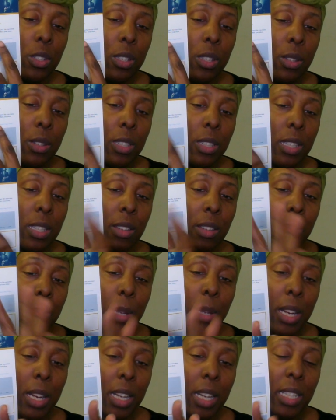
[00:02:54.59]
so this gives
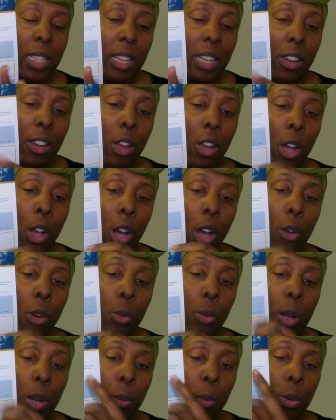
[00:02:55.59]
me an idea
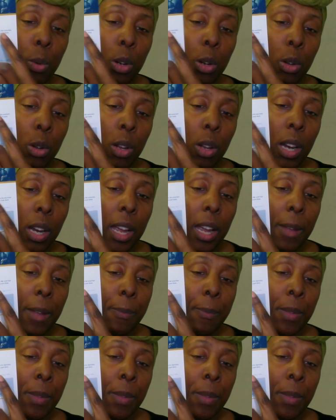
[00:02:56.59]
of what it would look like.